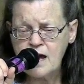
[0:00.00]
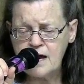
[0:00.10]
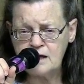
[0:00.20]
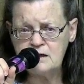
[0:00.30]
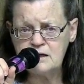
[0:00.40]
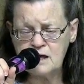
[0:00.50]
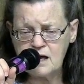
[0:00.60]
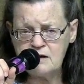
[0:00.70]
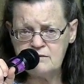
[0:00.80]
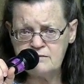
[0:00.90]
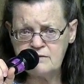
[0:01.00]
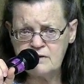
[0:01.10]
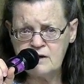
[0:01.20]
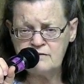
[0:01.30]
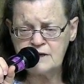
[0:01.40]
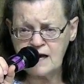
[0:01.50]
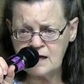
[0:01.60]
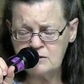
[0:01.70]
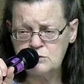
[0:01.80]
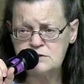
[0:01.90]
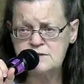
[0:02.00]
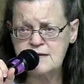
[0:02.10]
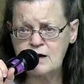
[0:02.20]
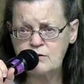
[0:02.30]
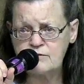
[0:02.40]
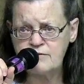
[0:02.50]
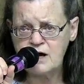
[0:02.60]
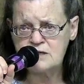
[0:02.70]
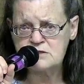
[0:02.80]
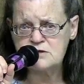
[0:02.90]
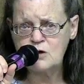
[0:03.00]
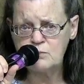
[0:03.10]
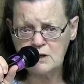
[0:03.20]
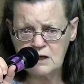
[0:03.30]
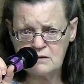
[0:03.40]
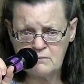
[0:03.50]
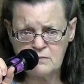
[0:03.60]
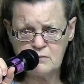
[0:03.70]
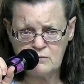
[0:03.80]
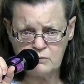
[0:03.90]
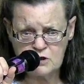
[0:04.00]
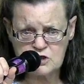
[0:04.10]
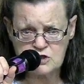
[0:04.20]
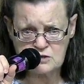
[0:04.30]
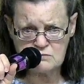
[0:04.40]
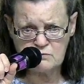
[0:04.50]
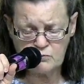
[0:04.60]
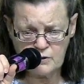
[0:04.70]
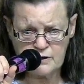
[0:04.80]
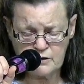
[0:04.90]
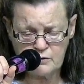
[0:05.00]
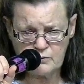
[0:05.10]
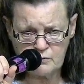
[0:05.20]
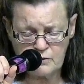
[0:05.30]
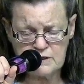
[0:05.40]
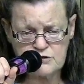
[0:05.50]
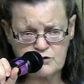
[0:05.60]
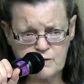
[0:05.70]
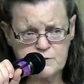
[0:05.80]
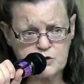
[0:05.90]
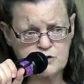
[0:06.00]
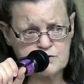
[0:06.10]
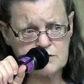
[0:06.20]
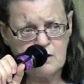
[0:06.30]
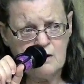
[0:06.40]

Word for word: and he gave of an animal sacrifice so which when you read scriptures